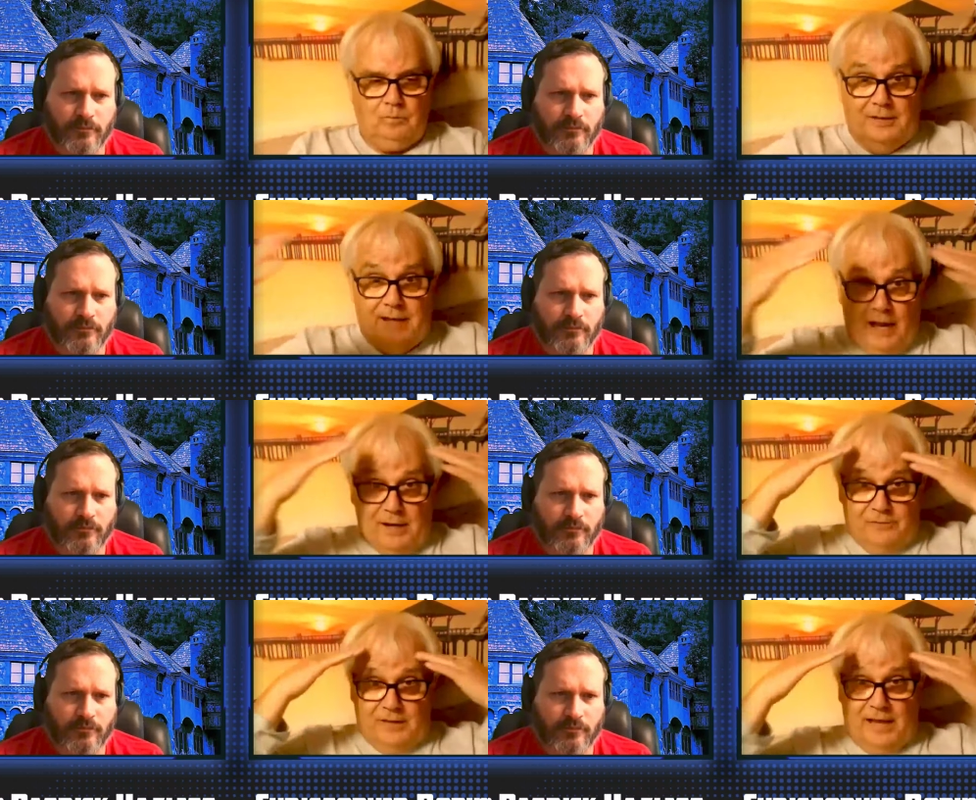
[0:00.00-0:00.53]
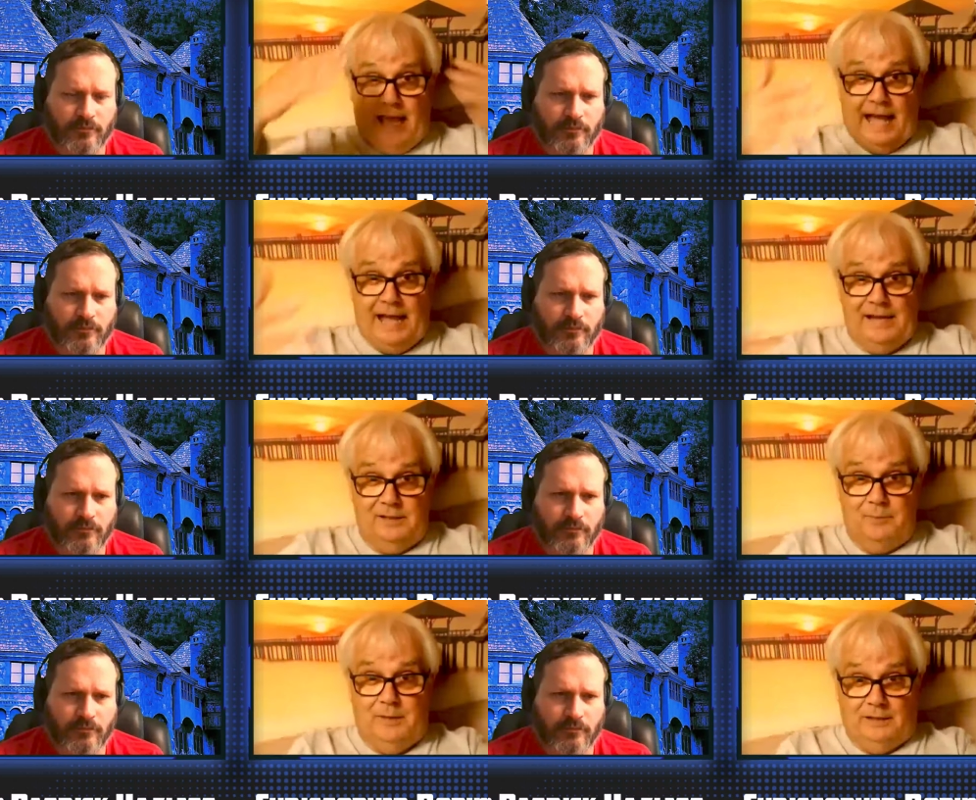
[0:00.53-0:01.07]
Speaker 1: None of it
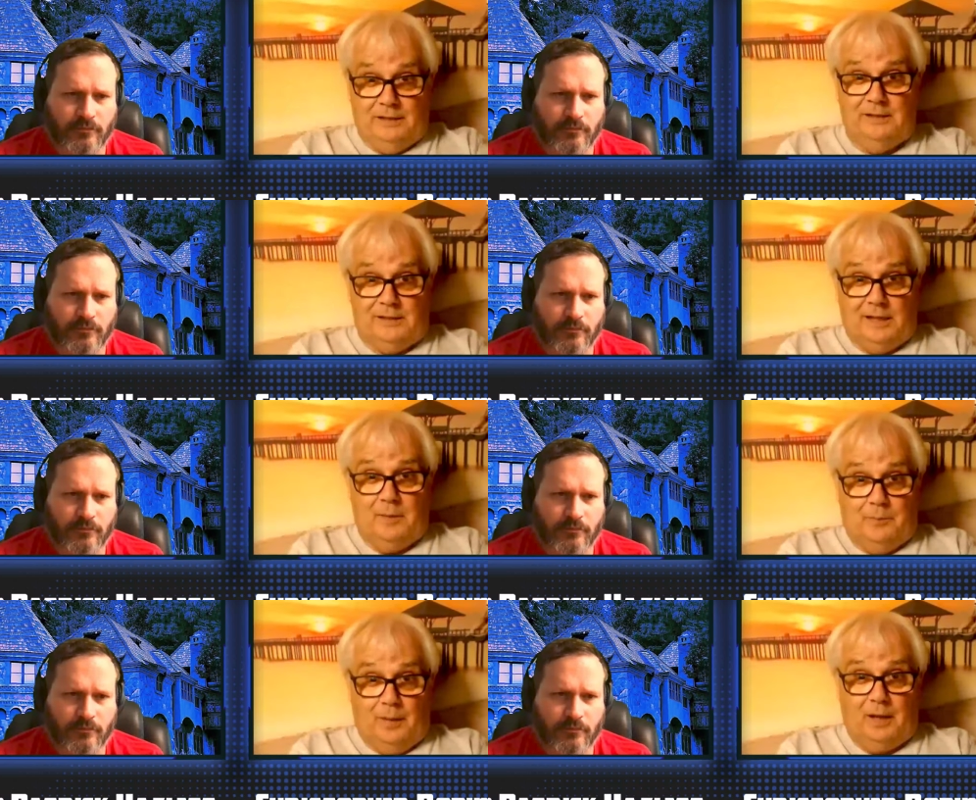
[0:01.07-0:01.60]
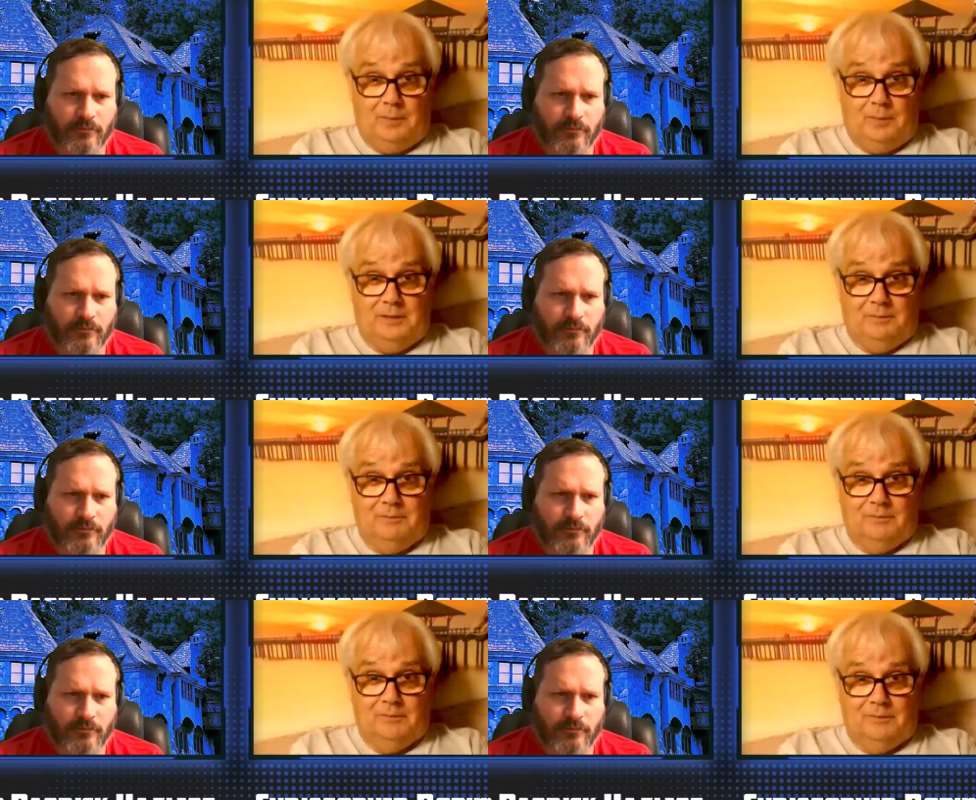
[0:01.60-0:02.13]
handed me the dead baby.
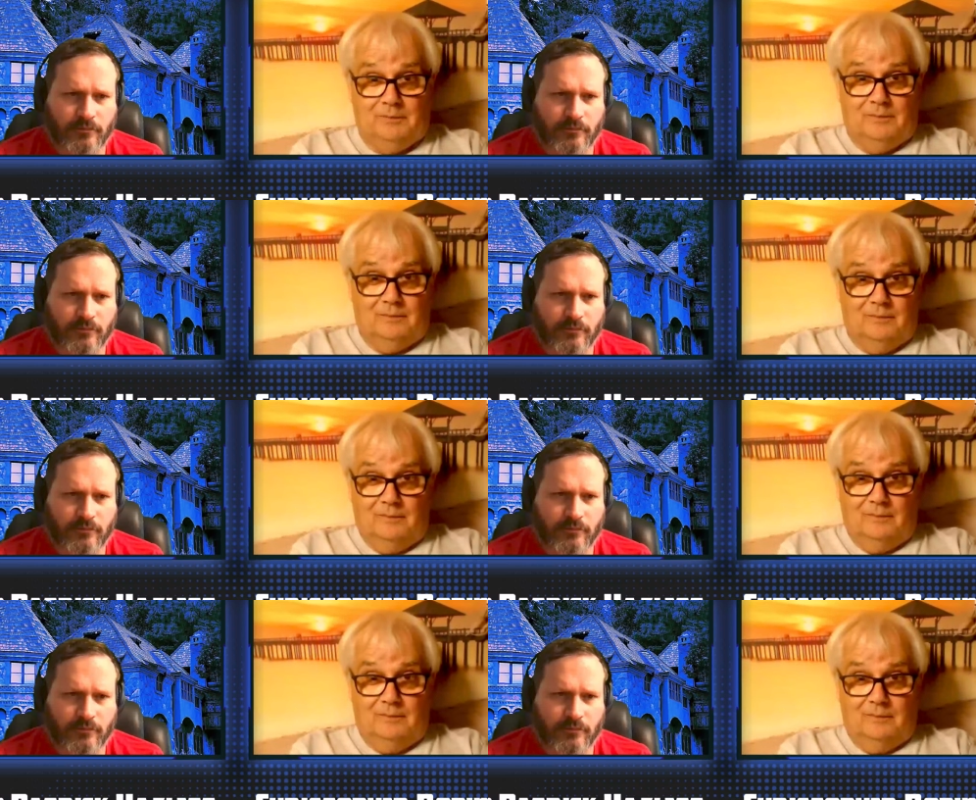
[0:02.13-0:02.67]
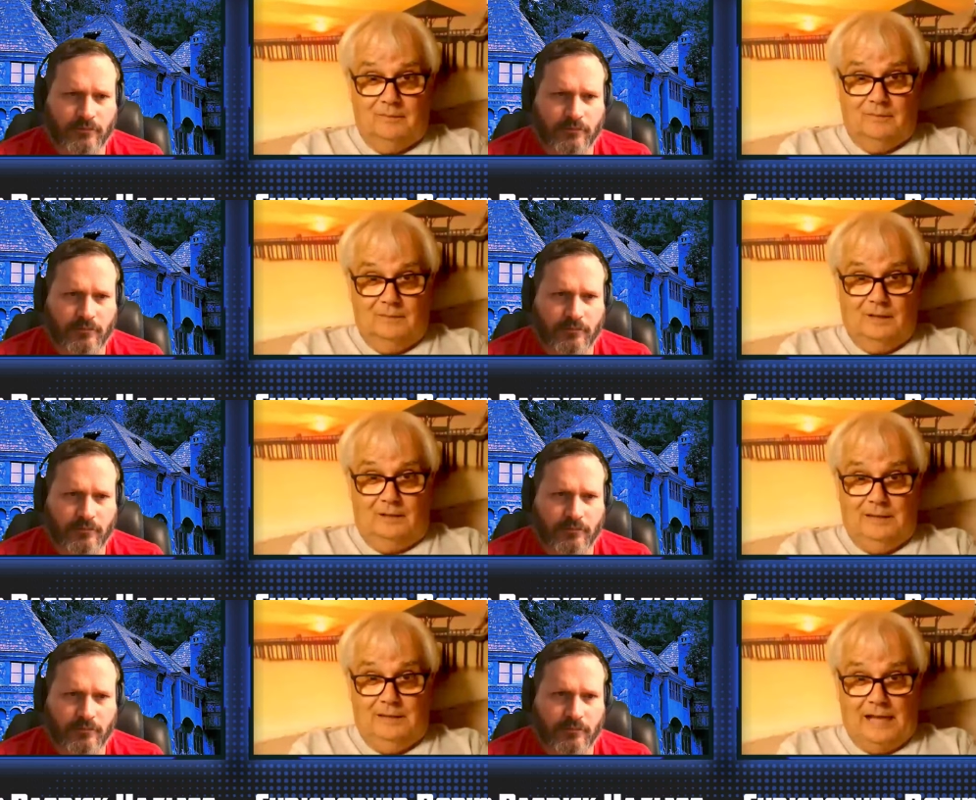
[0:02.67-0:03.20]

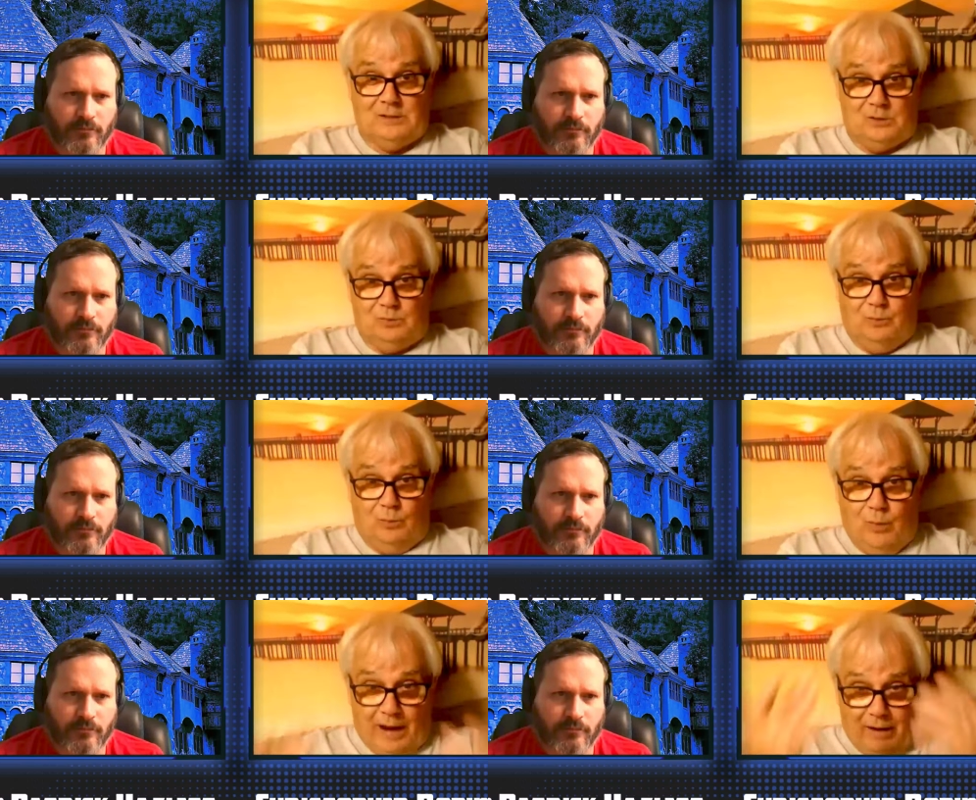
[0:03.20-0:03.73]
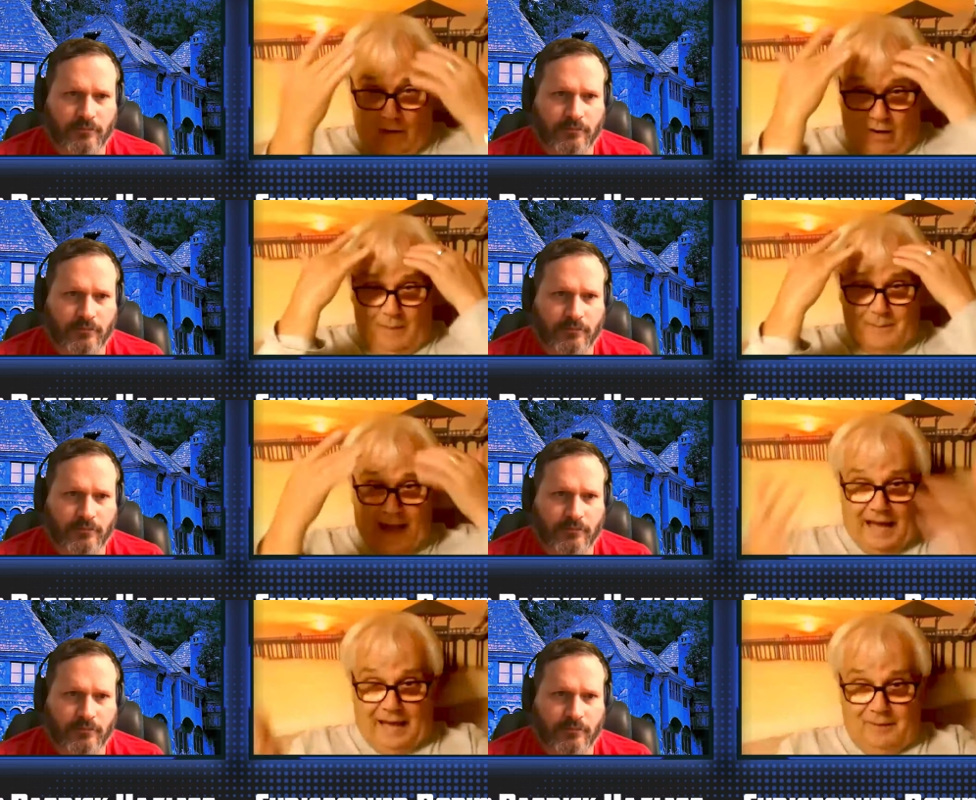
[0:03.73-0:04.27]
And that's where
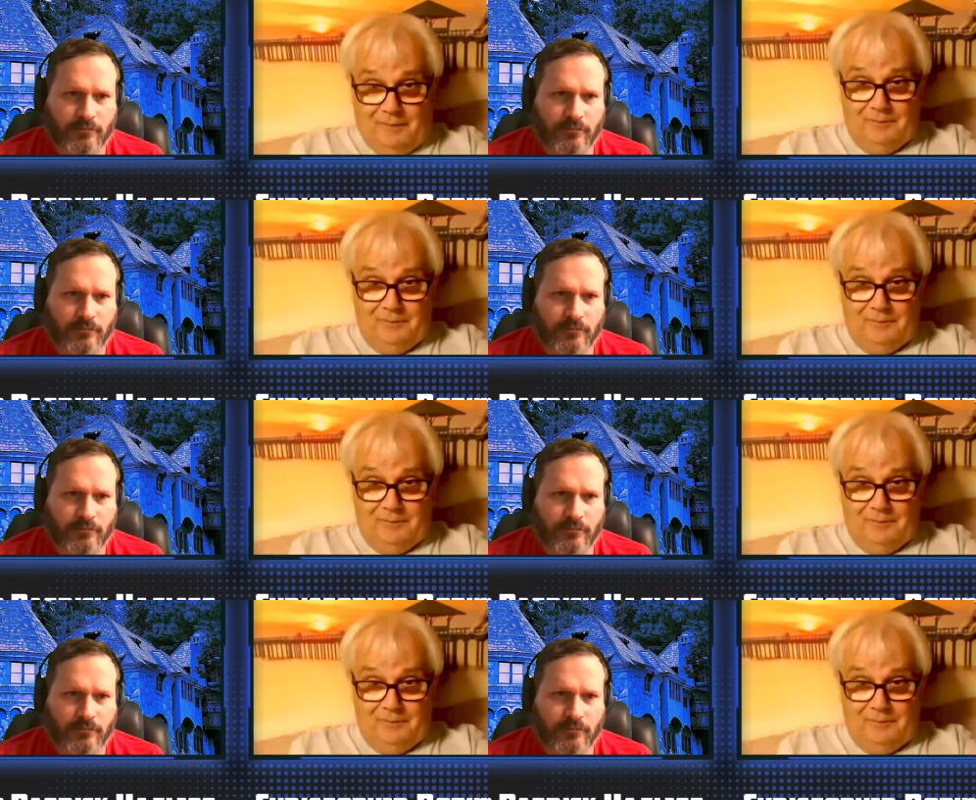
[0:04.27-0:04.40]
I'm at.